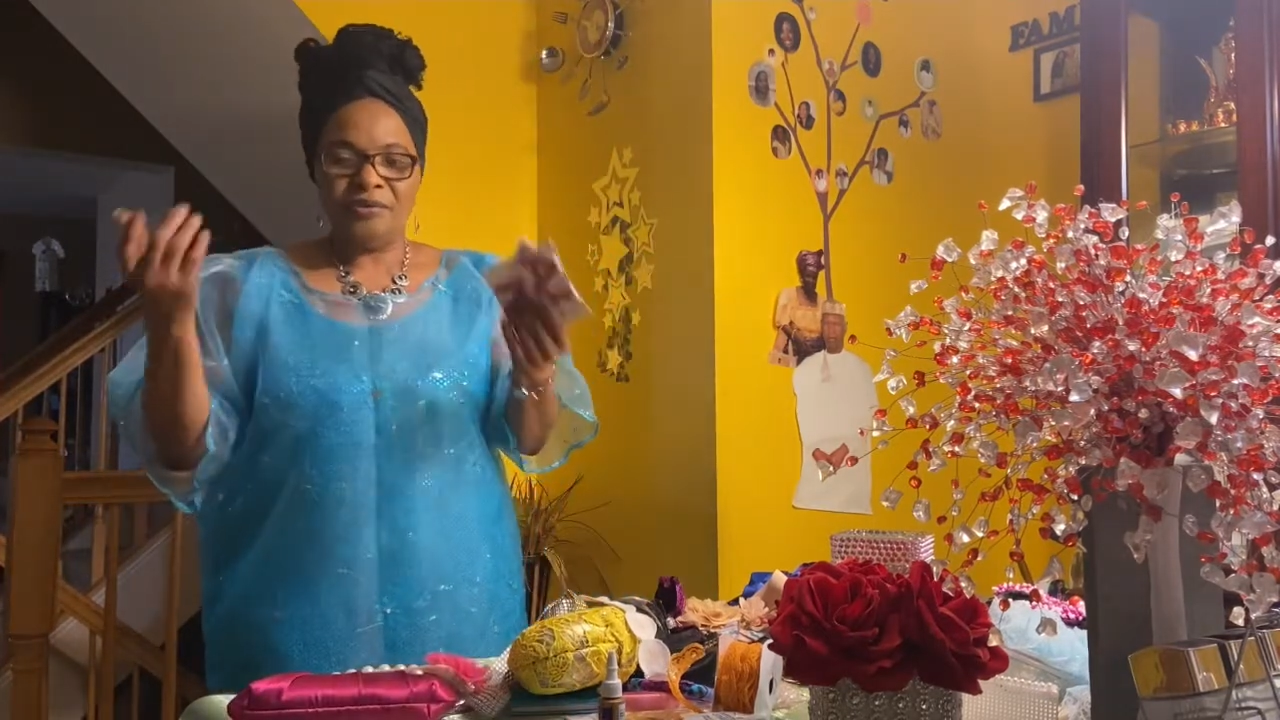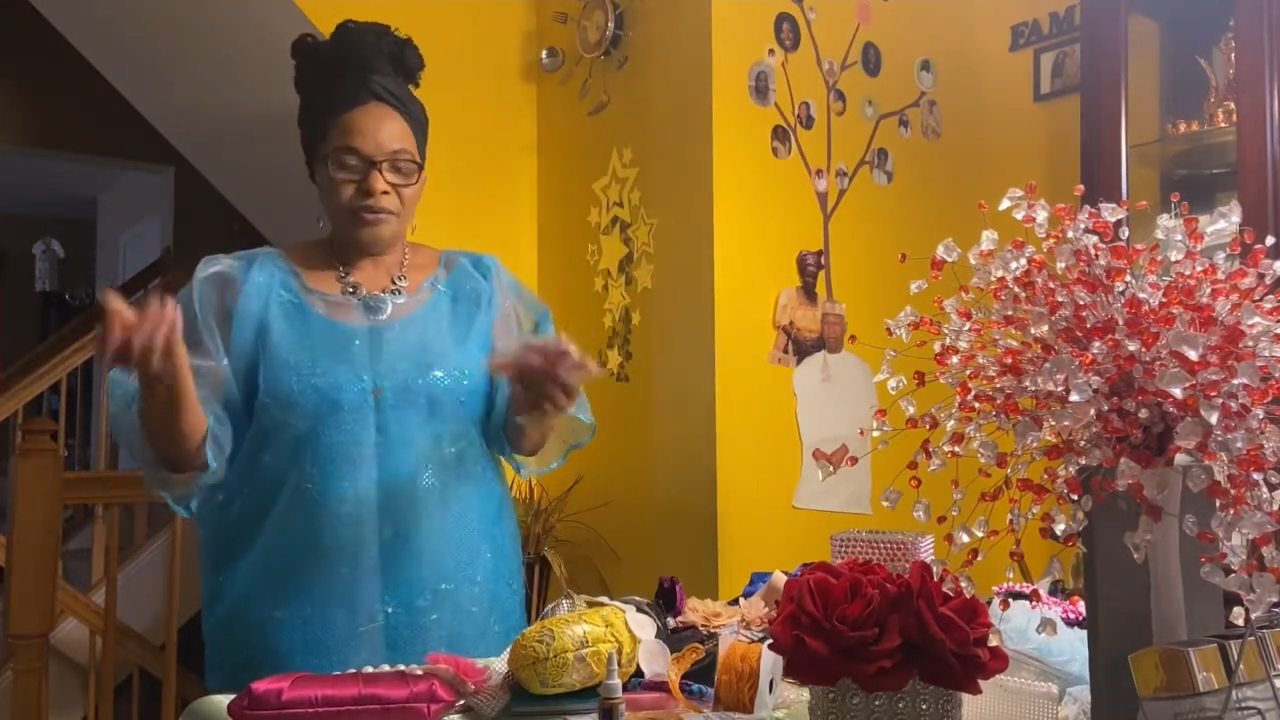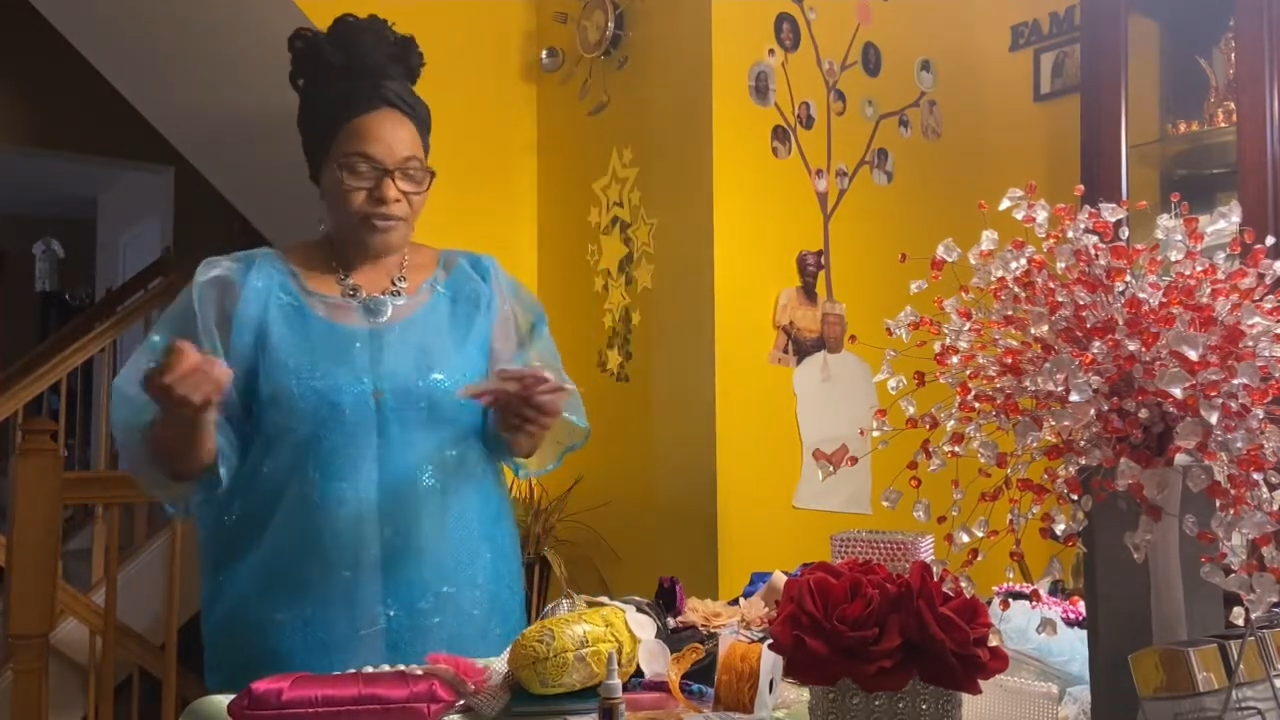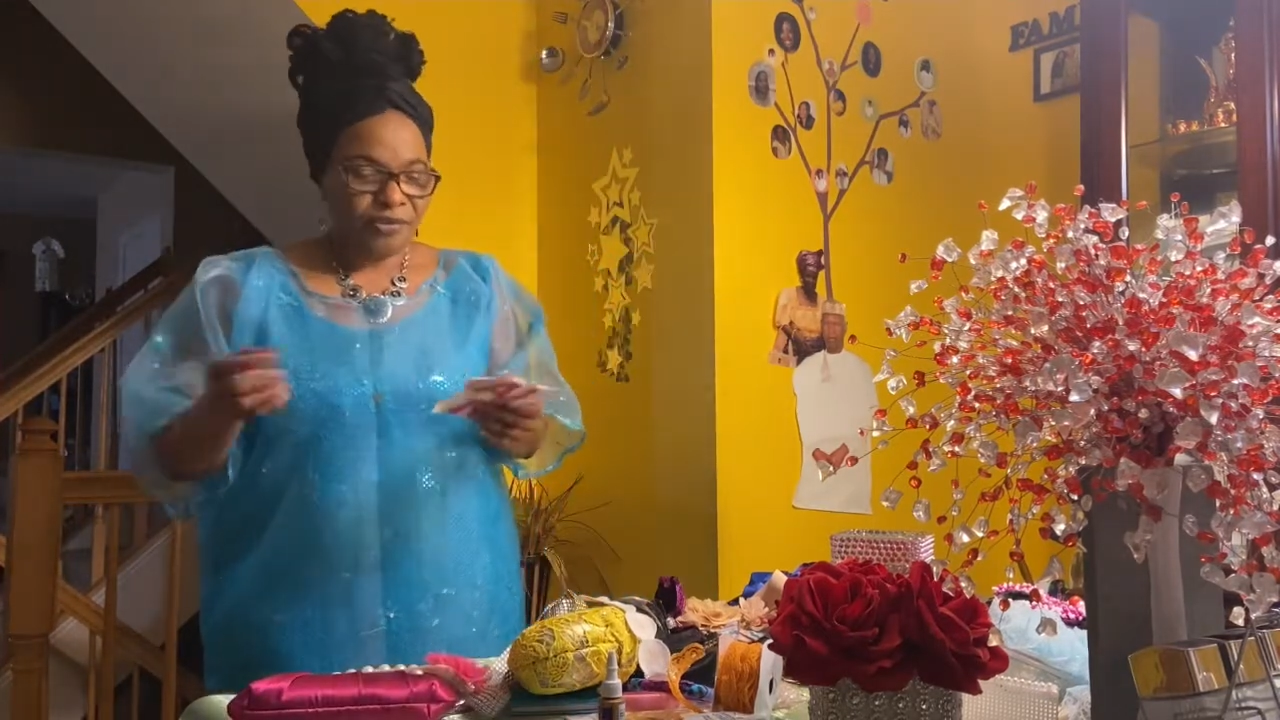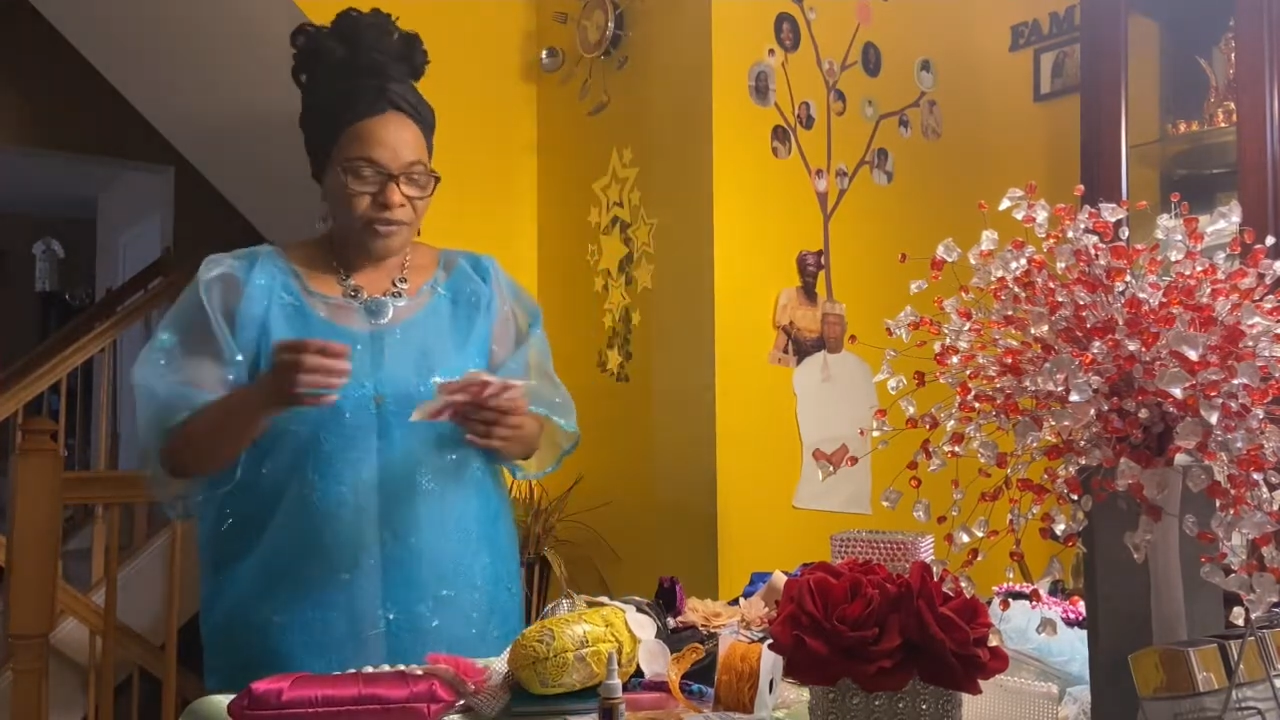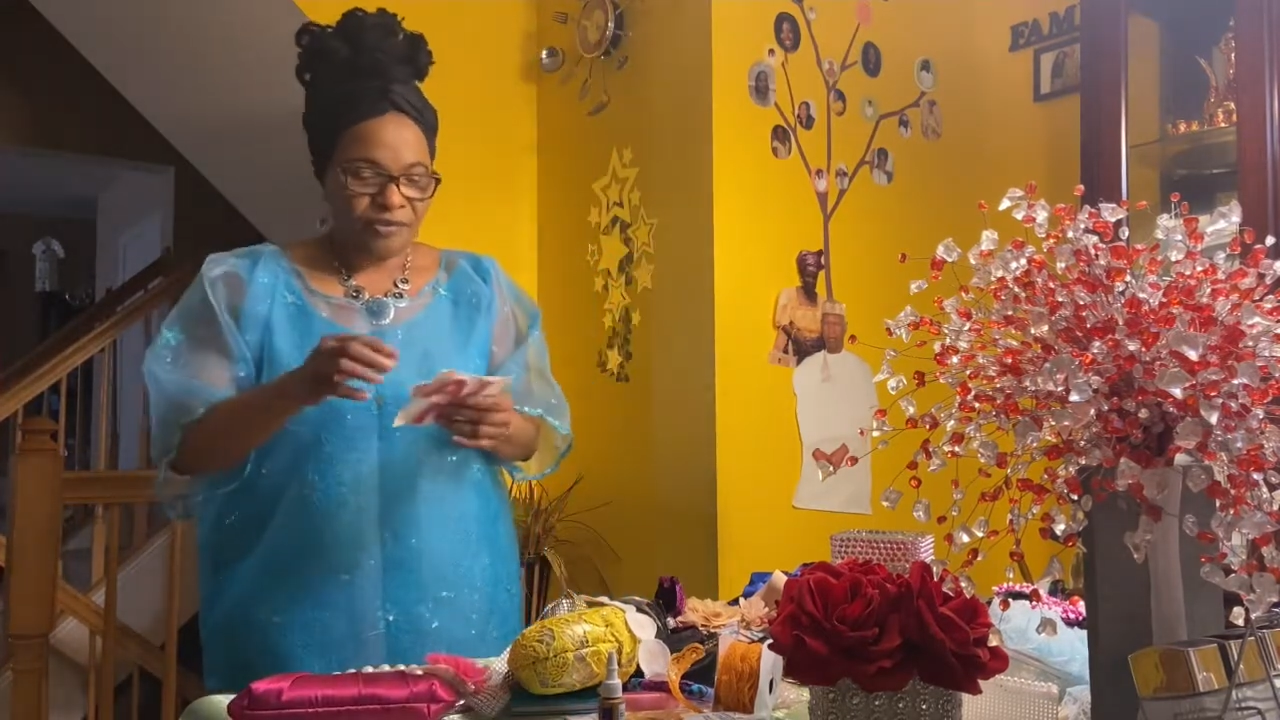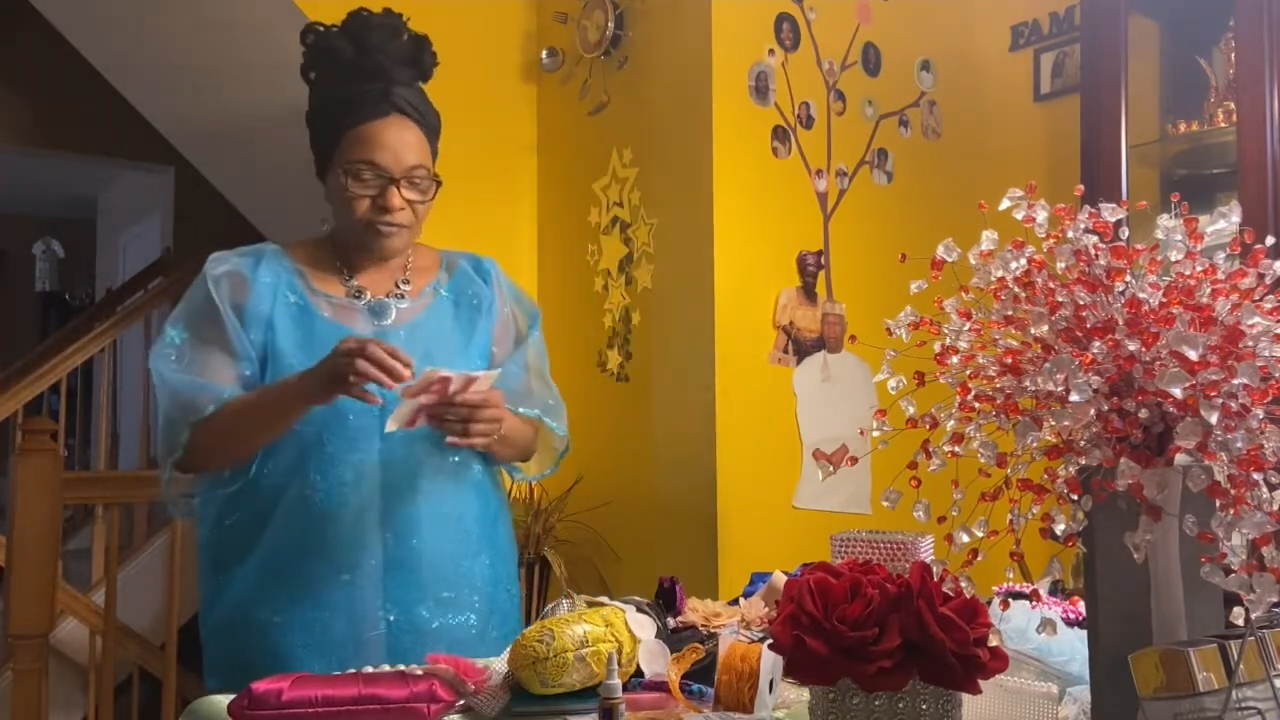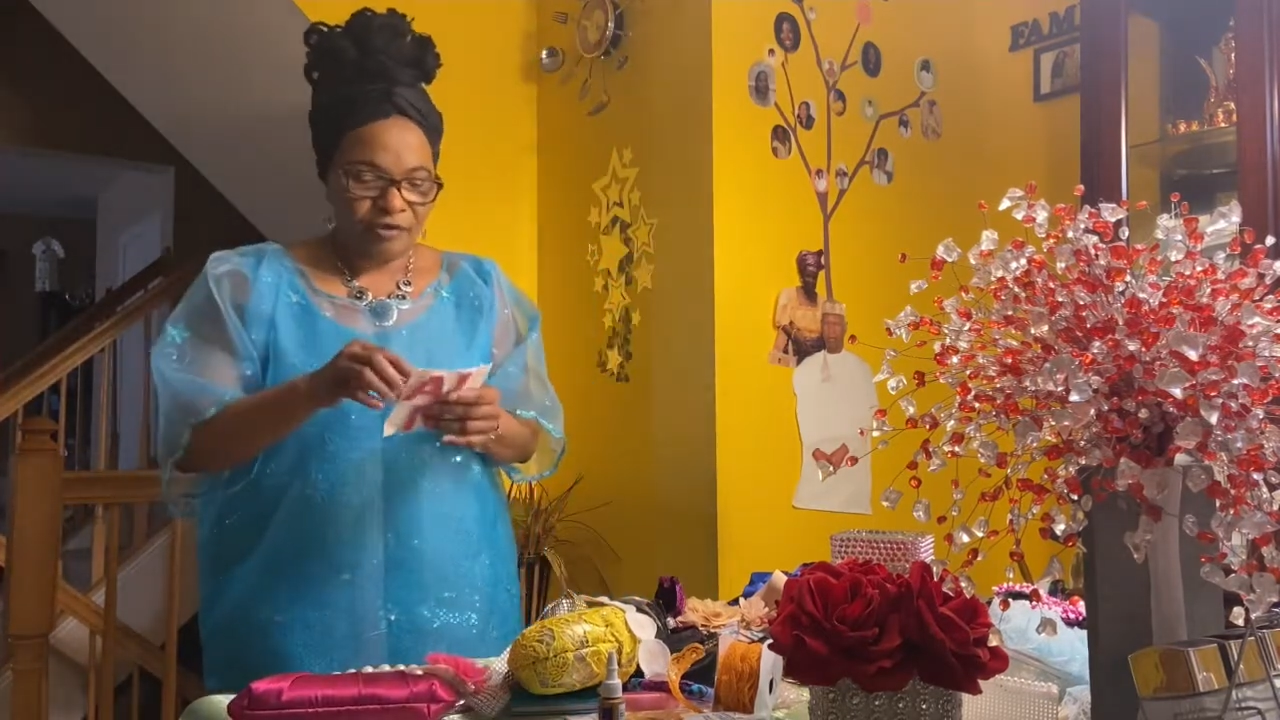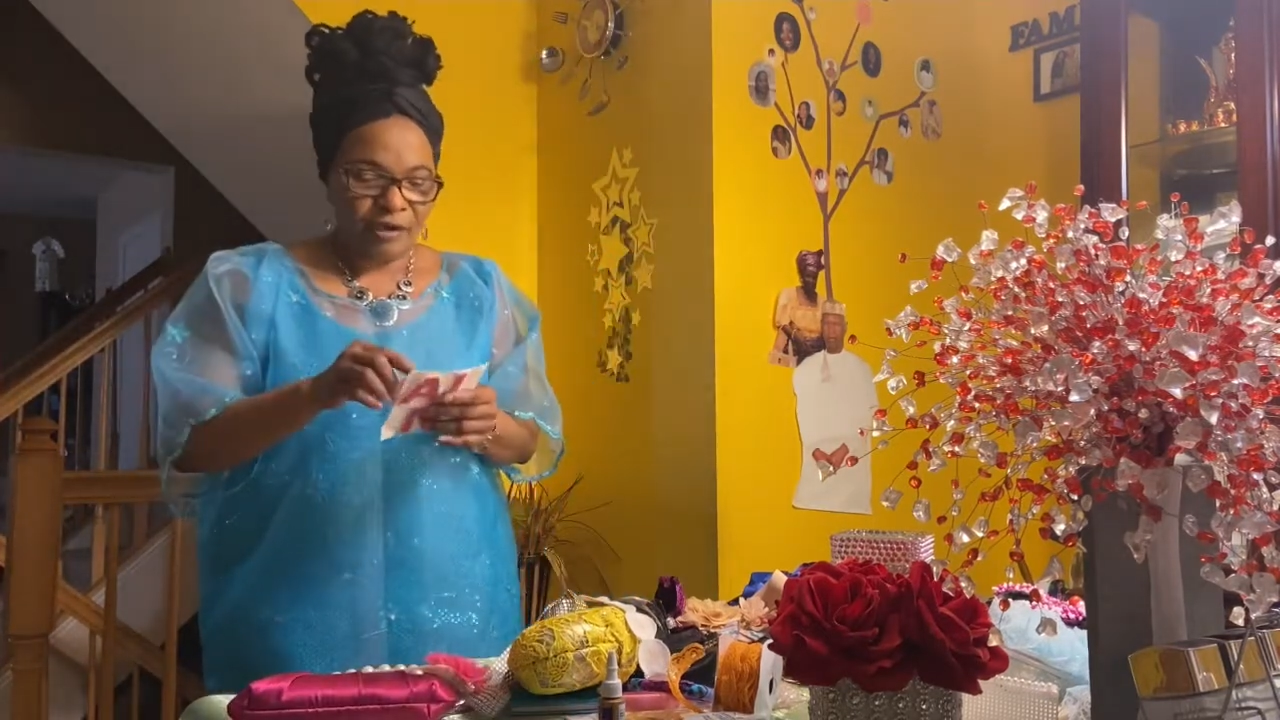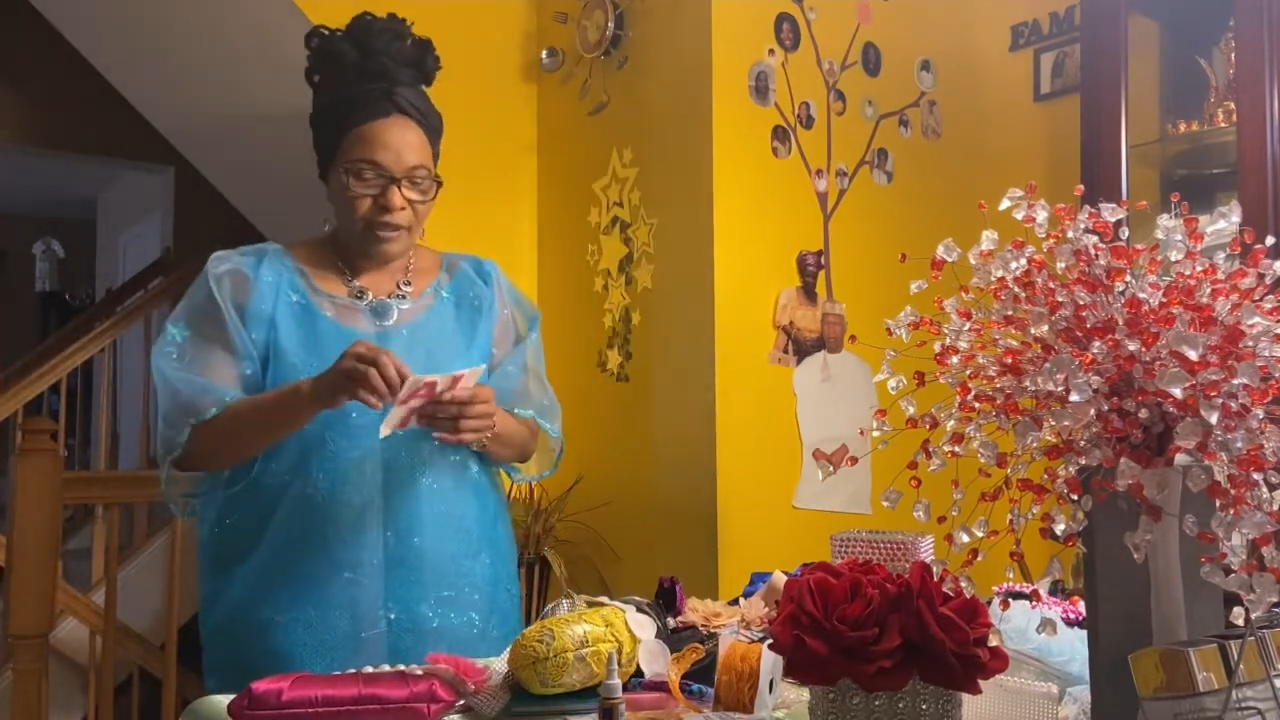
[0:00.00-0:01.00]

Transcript: use for